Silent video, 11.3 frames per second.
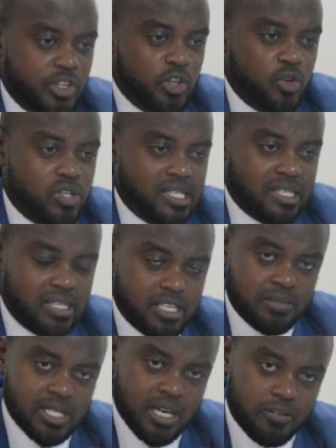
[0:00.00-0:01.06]
No
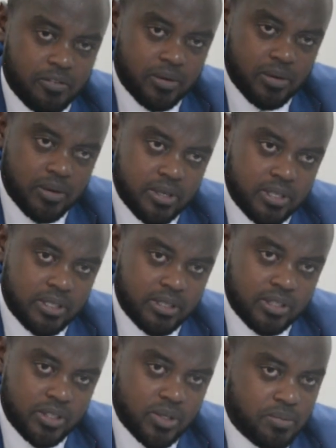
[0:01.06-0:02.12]
systems are followed,
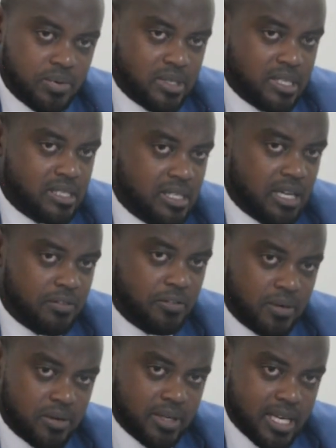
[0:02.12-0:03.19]
no processes are
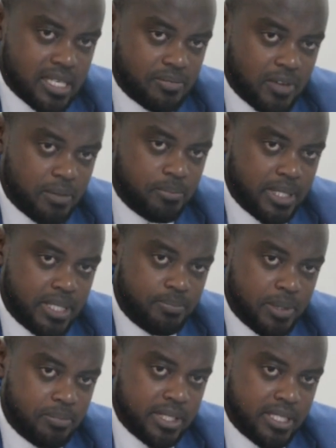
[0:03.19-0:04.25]
followed as per
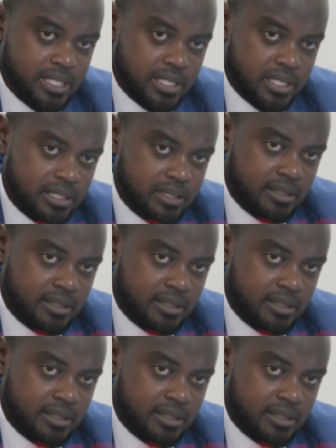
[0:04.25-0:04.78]
PPDA.